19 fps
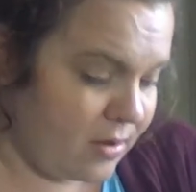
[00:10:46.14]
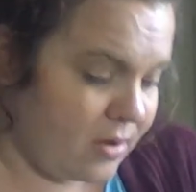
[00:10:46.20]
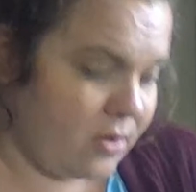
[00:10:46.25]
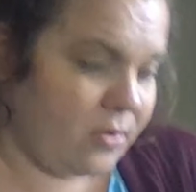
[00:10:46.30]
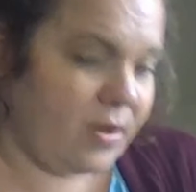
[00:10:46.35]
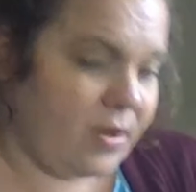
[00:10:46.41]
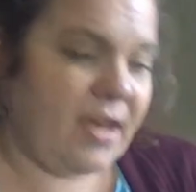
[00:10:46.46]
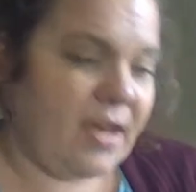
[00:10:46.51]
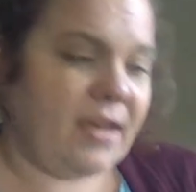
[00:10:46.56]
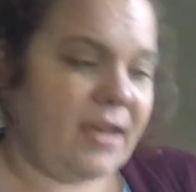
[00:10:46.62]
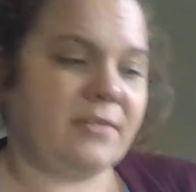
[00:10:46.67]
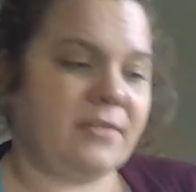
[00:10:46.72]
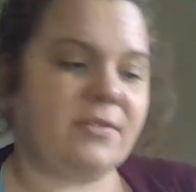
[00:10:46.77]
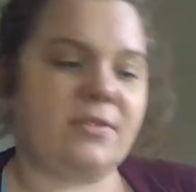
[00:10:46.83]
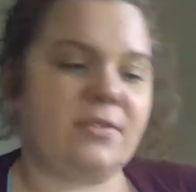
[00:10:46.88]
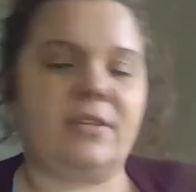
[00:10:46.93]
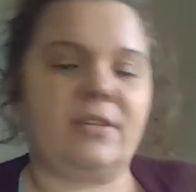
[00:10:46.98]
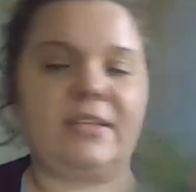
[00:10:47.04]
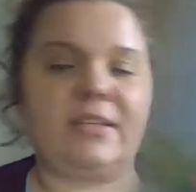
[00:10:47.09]
Okay,
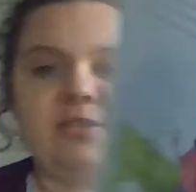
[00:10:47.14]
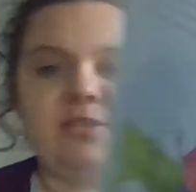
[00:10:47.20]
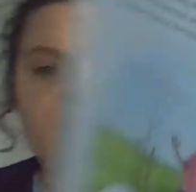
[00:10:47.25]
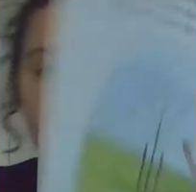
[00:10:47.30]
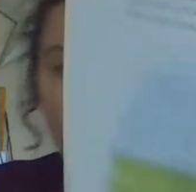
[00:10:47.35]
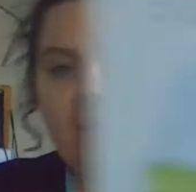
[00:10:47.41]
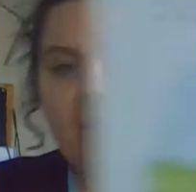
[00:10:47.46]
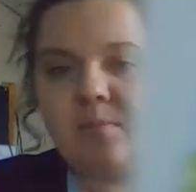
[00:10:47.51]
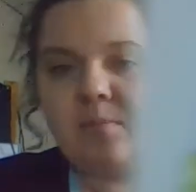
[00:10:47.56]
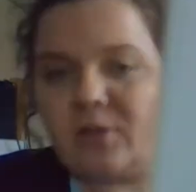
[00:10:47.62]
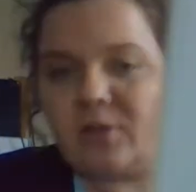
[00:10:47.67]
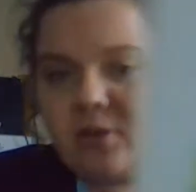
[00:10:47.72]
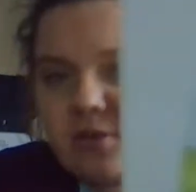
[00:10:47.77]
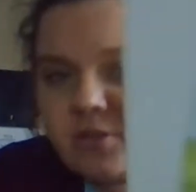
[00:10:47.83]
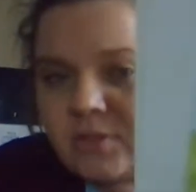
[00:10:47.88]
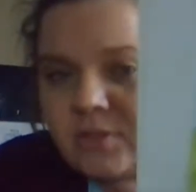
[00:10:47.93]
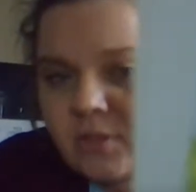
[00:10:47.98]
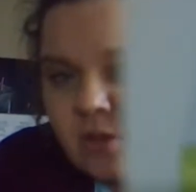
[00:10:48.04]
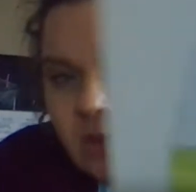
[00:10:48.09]
so let's look up
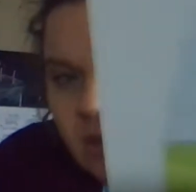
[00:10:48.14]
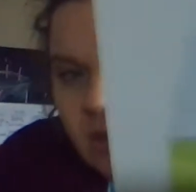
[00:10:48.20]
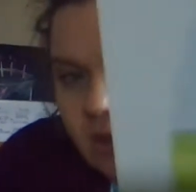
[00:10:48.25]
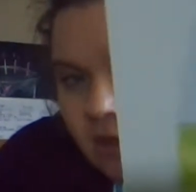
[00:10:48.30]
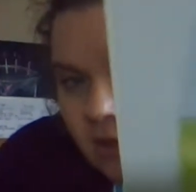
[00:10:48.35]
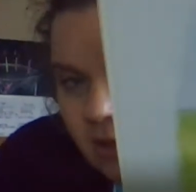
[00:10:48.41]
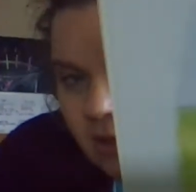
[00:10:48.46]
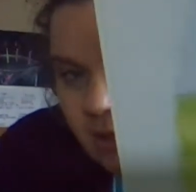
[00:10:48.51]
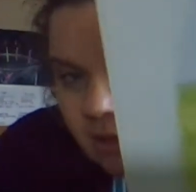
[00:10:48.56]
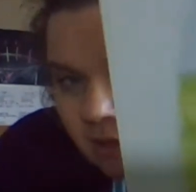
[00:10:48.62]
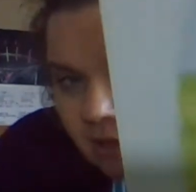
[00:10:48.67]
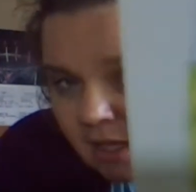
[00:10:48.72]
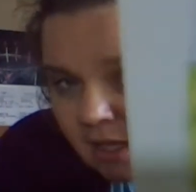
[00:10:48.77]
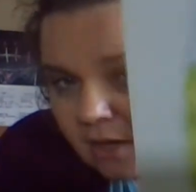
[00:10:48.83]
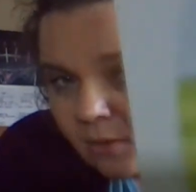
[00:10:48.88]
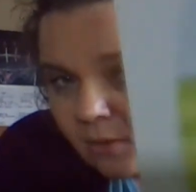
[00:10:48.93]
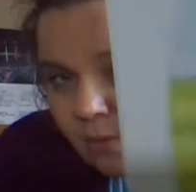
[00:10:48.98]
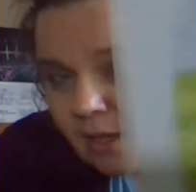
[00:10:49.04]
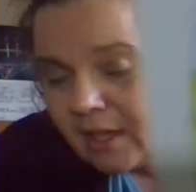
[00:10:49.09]
close.
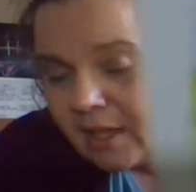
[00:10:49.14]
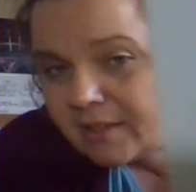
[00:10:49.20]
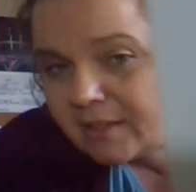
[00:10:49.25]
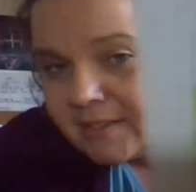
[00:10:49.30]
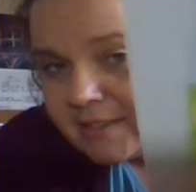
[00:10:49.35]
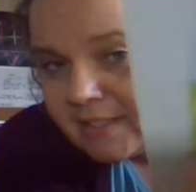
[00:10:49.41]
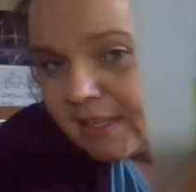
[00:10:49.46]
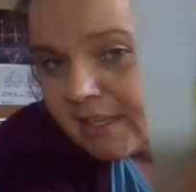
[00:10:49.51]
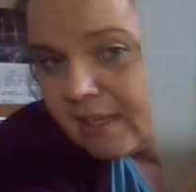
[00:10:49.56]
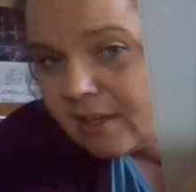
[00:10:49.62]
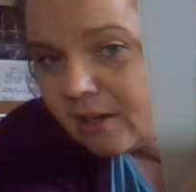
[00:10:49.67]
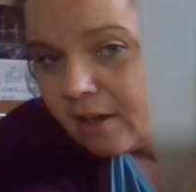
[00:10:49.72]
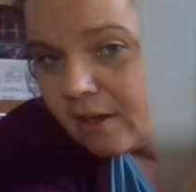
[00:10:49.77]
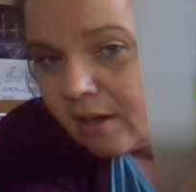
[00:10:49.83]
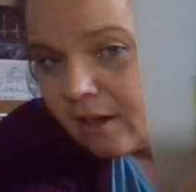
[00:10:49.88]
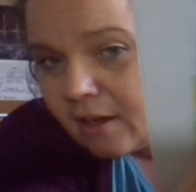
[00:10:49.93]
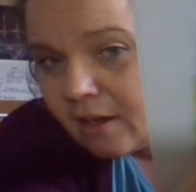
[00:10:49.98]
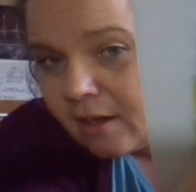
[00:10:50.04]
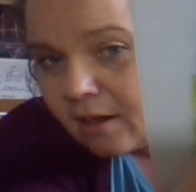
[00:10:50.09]
Here we see
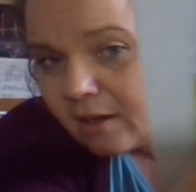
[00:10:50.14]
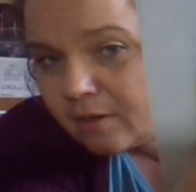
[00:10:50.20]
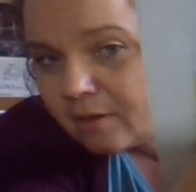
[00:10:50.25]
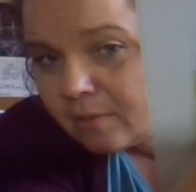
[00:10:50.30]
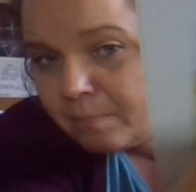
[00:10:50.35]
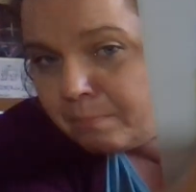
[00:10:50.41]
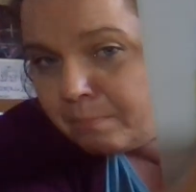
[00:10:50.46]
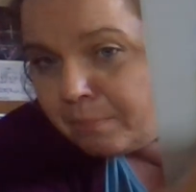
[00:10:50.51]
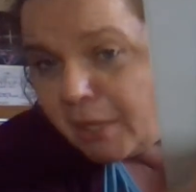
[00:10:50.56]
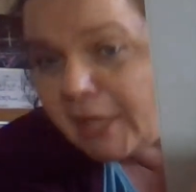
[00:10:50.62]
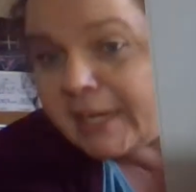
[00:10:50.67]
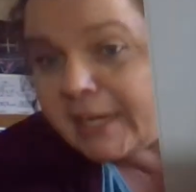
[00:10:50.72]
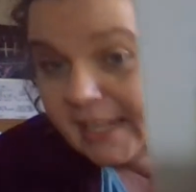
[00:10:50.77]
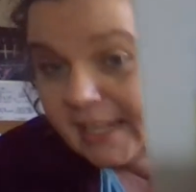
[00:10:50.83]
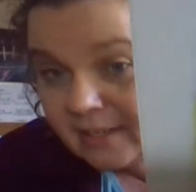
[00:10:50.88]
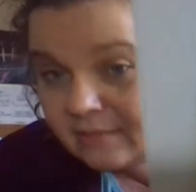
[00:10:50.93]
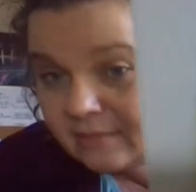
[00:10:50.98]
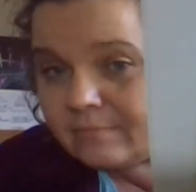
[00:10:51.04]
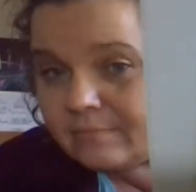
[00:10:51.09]
her
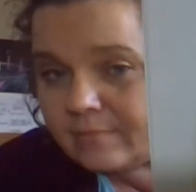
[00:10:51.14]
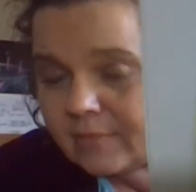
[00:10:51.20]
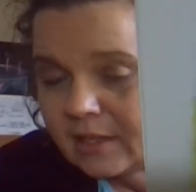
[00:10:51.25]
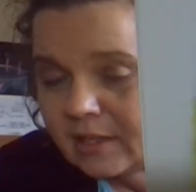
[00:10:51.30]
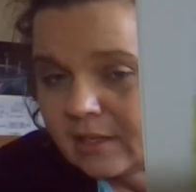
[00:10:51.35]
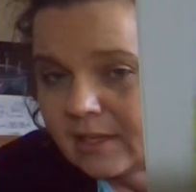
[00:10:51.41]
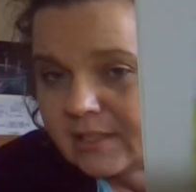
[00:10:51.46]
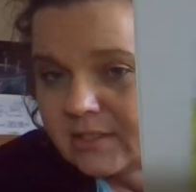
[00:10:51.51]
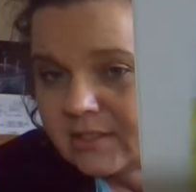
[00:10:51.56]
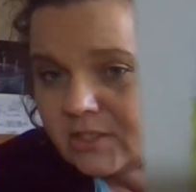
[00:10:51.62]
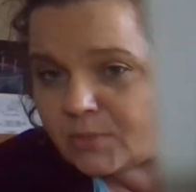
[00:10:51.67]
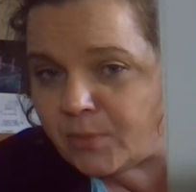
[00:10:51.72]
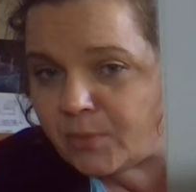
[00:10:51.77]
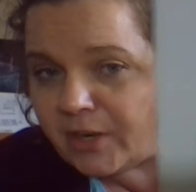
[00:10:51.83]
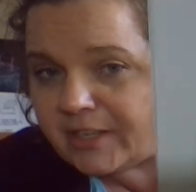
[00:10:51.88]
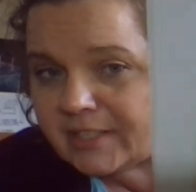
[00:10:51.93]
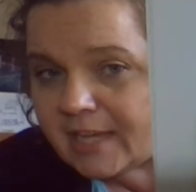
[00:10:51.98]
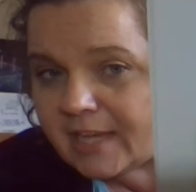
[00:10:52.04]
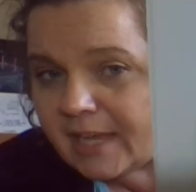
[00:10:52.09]
budding. In
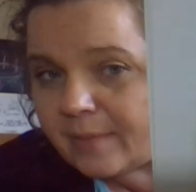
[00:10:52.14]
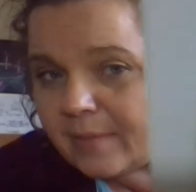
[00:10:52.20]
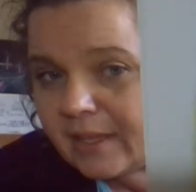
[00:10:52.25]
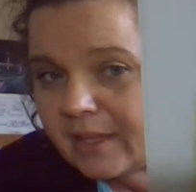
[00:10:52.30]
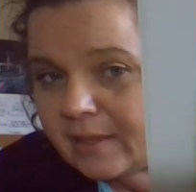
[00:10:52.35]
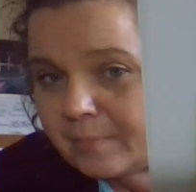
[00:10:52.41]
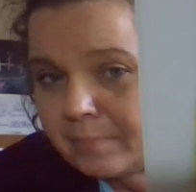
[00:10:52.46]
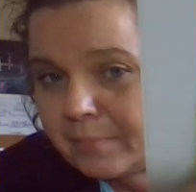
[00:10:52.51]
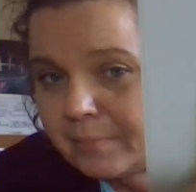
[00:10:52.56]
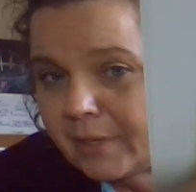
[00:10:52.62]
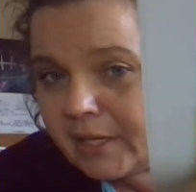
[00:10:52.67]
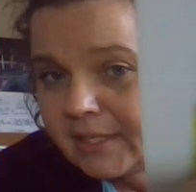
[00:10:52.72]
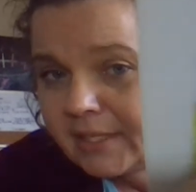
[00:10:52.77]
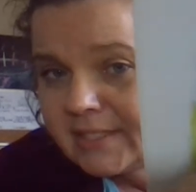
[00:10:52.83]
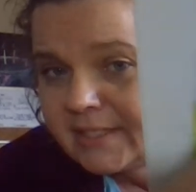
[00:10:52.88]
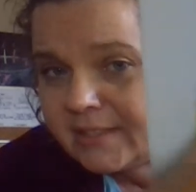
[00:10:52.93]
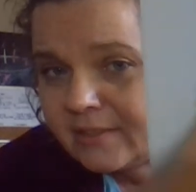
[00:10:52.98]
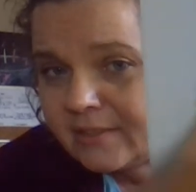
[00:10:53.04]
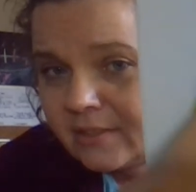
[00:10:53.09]
springtime, it
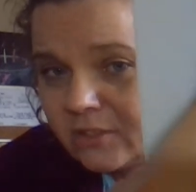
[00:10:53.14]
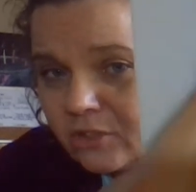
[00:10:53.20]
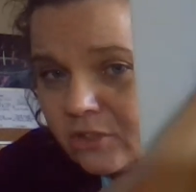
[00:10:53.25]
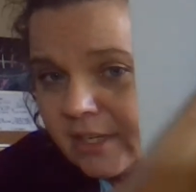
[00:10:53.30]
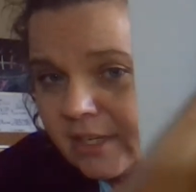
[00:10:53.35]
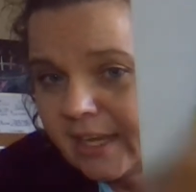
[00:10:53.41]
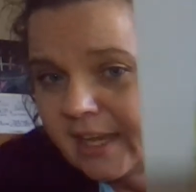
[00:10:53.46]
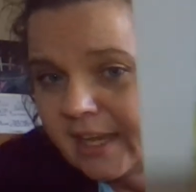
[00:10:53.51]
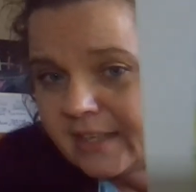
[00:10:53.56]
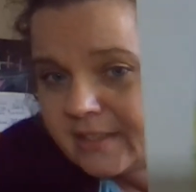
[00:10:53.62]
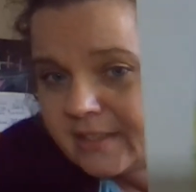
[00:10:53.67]
buds. The tree has